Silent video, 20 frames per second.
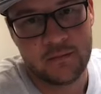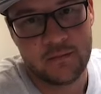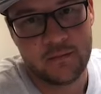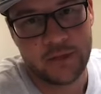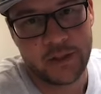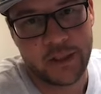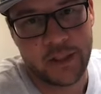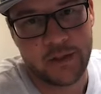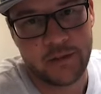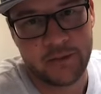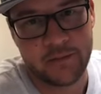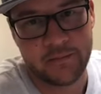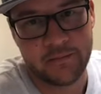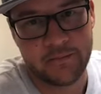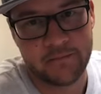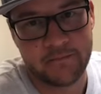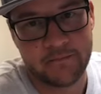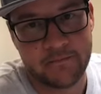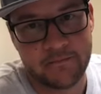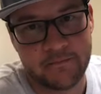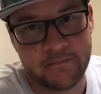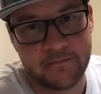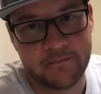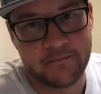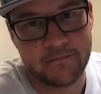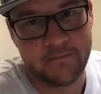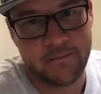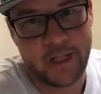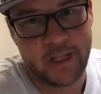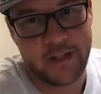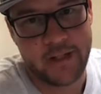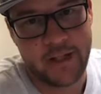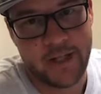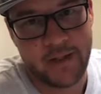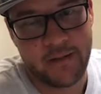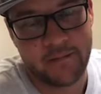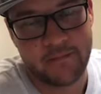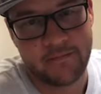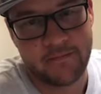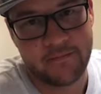So, that's
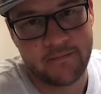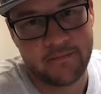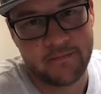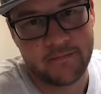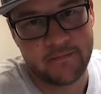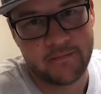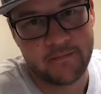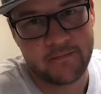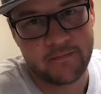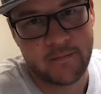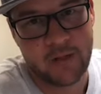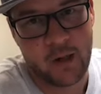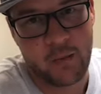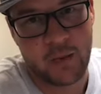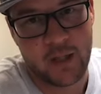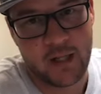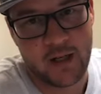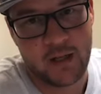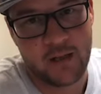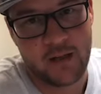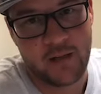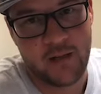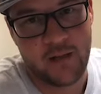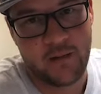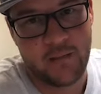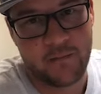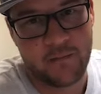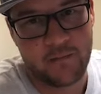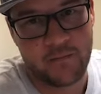it. Are we done here?